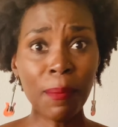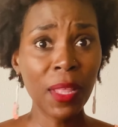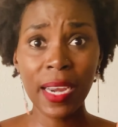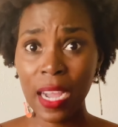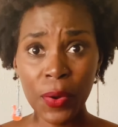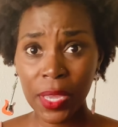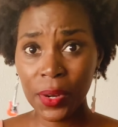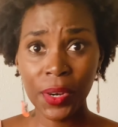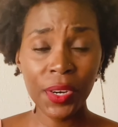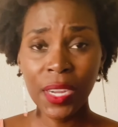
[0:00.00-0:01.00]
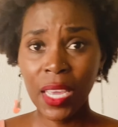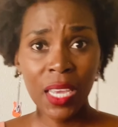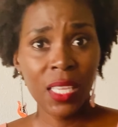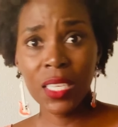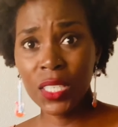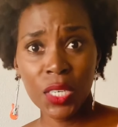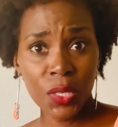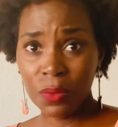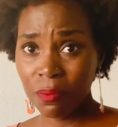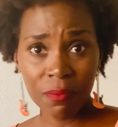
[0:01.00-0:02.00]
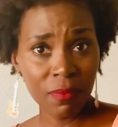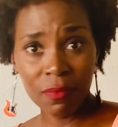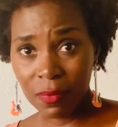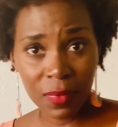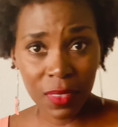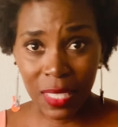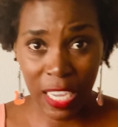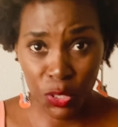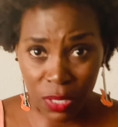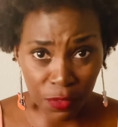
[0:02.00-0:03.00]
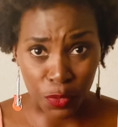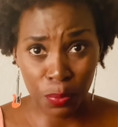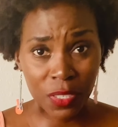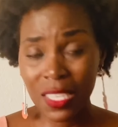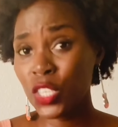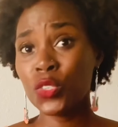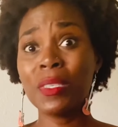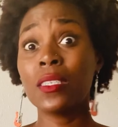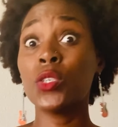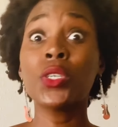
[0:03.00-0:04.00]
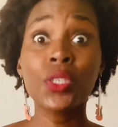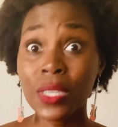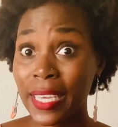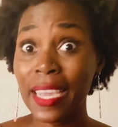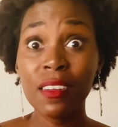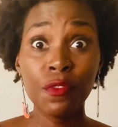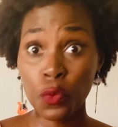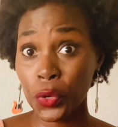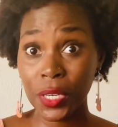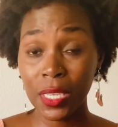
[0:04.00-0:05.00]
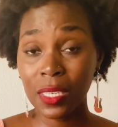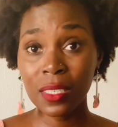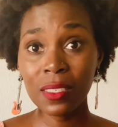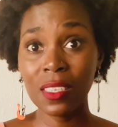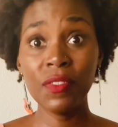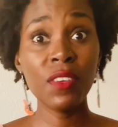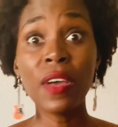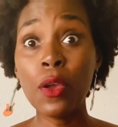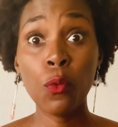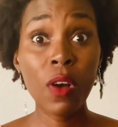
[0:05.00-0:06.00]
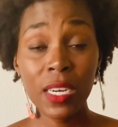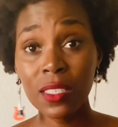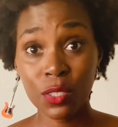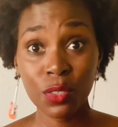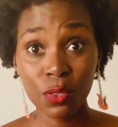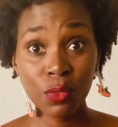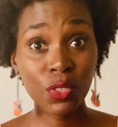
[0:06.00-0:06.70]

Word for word: I'm not out here, you know, scheduling for a procedure because your girl can't afford it, even if I wanted to.